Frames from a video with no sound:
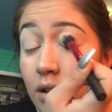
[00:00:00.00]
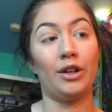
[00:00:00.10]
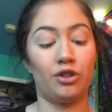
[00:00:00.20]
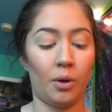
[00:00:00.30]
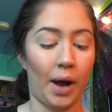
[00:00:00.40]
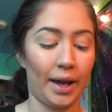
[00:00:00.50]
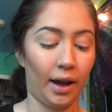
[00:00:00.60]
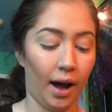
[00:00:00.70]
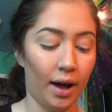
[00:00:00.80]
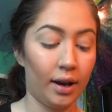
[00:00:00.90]
So I
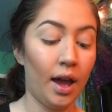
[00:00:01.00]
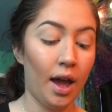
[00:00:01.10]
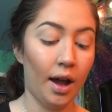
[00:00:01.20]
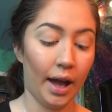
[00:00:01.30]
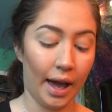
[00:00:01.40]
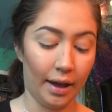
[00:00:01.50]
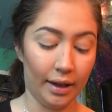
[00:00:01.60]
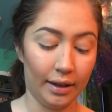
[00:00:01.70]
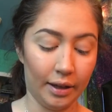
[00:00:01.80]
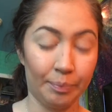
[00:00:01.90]
got
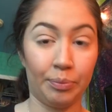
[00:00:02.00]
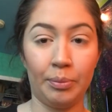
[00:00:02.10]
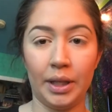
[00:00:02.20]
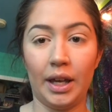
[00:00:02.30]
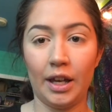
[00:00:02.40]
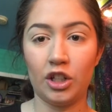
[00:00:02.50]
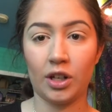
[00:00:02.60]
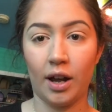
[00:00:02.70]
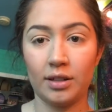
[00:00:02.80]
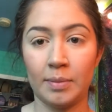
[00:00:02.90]
a BH
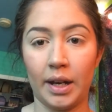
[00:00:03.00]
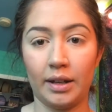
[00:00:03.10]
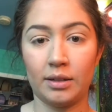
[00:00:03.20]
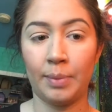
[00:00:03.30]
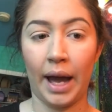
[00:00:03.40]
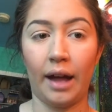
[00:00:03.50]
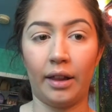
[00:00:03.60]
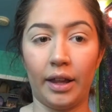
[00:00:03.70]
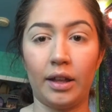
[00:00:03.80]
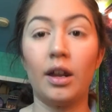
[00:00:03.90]
Cosmetics
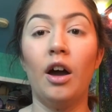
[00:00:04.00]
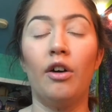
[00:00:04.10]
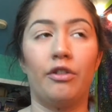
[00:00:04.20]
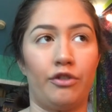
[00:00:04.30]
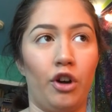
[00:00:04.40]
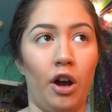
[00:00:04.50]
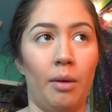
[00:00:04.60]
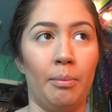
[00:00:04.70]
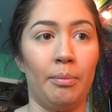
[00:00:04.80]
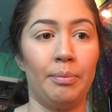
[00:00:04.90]
palette
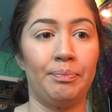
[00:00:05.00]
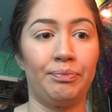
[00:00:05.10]
from